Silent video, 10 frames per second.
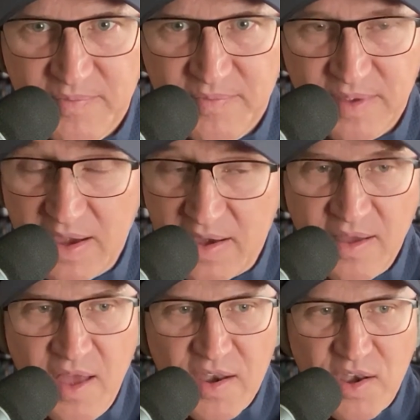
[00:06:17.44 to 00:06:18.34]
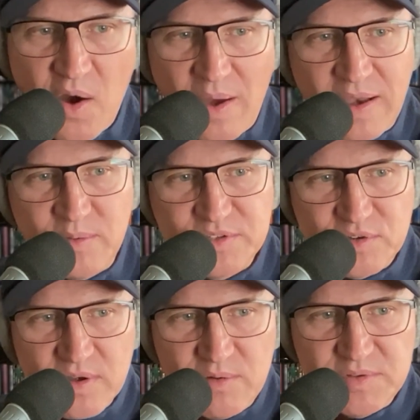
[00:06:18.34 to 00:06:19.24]
Yeah. No, and it
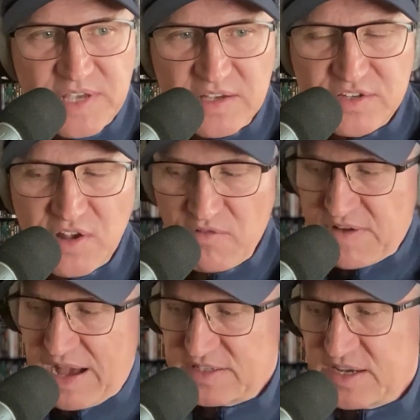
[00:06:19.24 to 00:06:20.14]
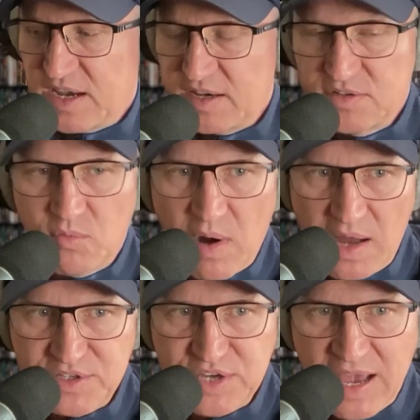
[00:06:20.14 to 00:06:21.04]
was so fascinating to
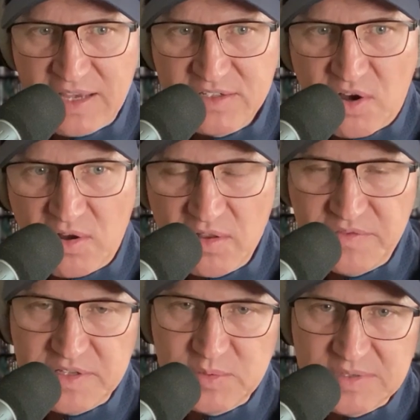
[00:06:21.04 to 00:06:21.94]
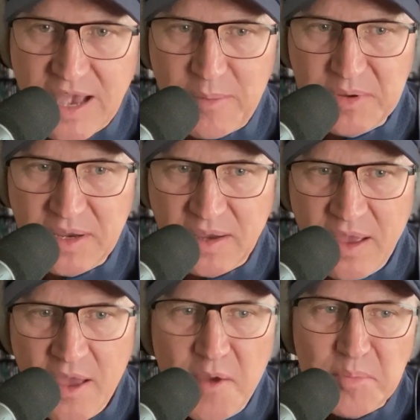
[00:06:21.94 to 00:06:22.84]
watch as all of this was happening
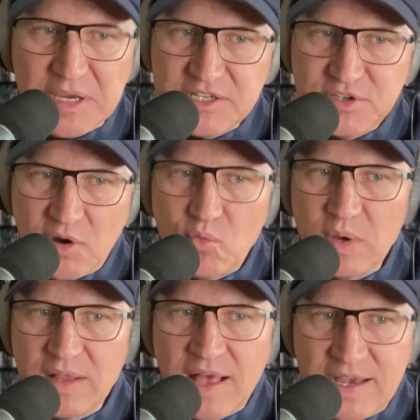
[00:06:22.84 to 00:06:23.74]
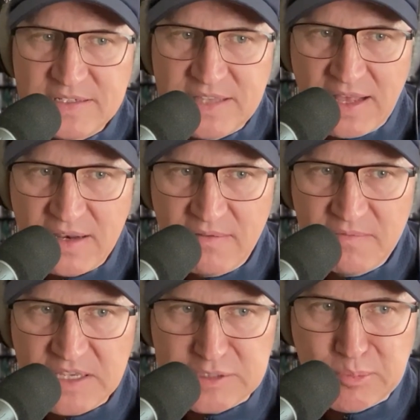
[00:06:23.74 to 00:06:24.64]
because you don't realize that
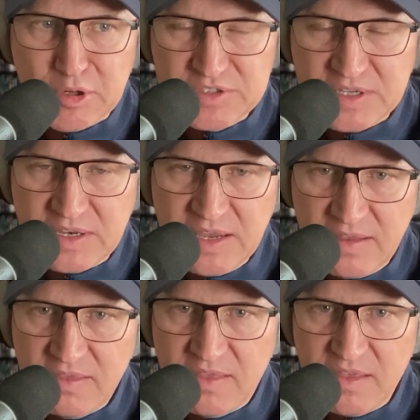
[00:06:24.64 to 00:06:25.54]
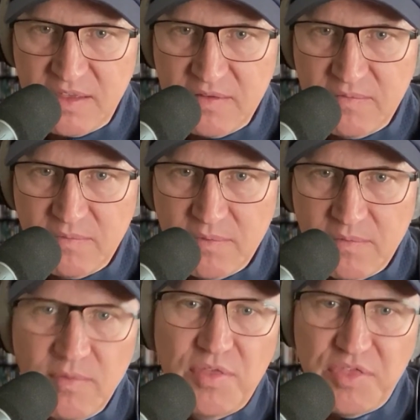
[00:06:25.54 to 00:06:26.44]
this person in the
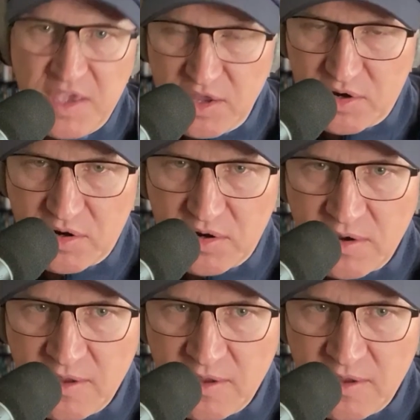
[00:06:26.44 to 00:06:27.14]
theater